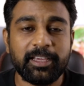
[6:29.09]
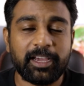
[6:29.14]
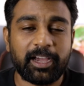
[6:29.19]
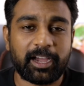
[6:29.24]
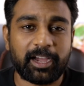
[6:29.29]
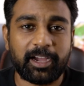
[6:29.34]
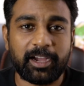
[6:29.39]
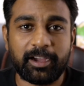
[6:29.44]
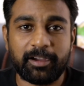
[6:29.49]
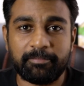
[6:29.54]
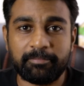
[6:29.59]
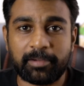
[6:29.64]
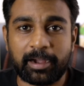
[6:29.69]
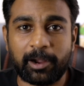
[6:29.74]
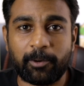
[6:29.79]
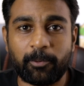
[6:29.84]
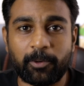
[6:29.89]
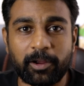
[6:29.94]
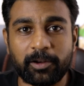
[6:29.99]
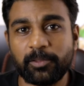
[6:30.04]
I
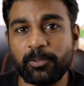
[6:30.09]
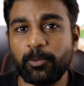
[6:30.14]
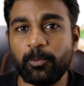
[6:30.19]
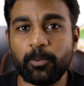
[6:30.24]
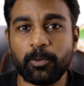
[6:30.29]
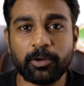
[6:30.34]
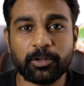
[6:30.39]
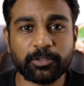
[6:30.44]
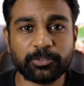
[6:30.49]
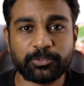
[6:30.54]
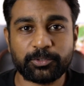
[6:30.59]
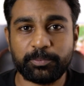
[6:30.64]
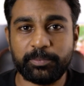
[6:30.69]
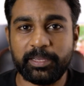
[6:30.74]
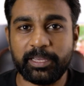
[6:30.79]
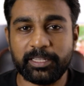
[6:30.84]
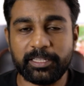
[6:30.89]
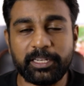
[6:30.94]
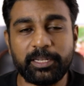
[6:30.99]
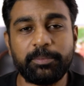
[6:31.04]
want the world to be
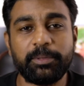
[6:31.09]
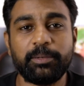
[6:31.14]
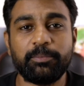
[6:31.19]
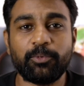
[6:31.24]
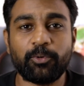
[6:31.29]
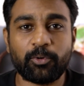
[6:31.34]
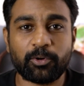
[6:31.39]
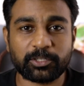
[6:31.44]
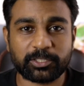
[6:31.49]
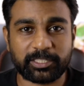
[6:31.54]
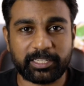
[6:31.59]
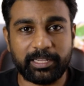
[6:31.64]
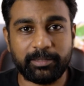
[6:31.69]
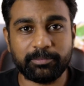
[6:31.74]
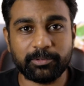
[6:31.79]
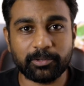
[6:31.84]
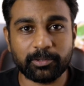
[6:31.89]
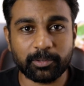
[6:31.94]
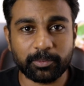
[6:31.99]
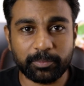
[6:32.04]
a little bit more
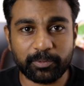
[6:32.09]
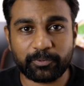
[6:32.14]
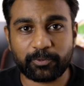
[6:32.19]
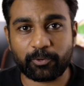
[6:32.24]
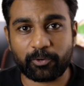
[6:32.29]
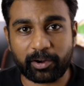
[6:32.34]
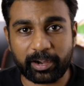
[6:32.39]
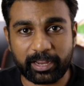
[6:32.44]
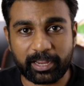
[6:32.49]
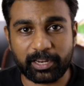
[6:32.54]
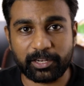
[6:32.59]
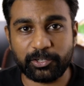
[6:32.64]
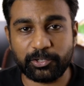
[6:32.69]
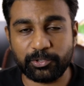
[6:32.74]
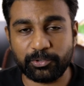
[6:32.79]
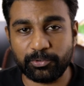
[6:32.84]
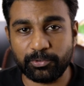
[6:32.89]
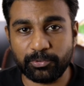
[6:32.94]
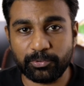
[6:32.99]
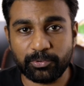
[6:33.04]
stable before I can
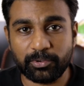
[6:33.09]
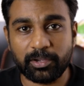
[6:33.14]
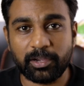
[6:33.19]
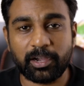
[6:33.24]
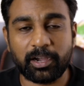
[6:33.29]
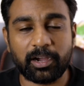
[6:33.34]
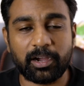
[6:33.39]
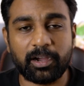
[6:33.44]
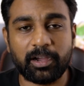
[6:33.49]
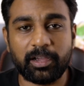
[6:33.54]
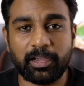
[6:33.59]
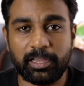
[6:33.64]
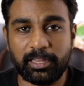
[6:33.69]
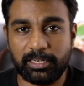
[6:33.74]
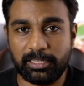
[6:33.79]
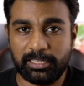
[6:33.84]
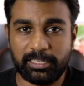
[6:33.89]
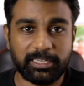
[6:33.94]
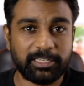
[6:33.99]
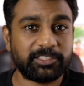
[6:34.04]
do
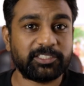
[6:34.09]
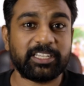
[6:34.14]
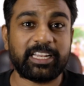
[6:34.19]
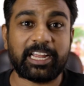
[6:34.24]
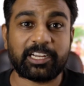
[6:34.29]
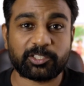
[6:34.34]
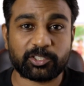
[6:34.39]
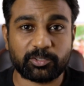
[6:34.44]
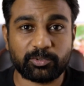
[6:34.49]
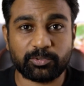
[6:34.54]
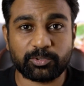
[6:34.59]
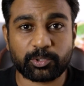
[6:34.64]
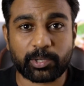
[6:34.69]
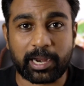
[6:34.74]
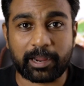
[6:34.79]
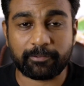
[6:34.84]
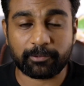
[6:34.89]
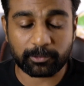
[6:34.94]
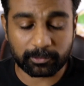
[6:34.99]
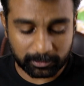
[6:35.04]
any international
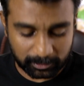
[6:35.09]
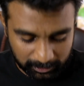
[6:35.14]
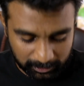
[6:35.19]
travel.